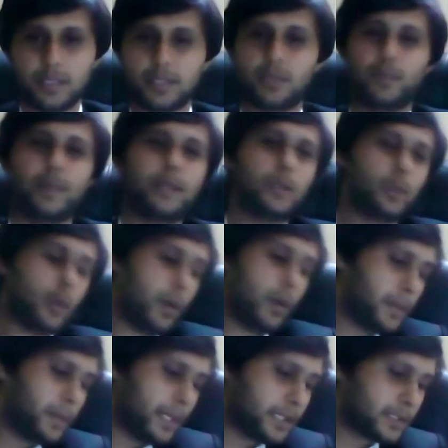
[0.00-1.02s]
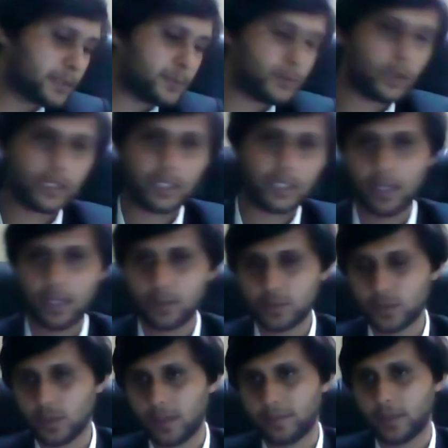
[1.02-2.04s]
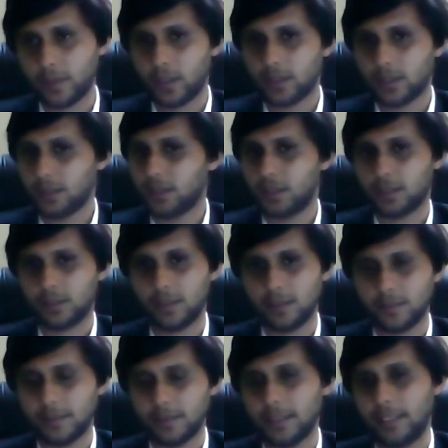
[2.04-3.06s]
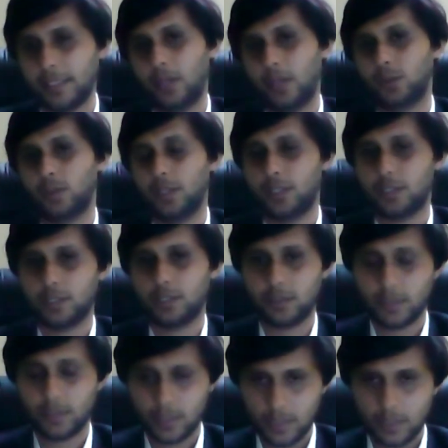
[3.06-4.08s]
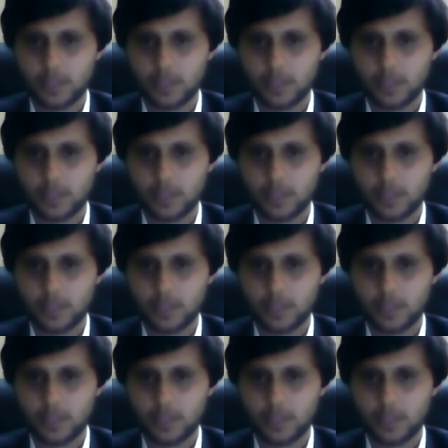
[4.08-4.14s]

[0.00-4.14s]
It's way too complex for now, so I'm not given that calculation.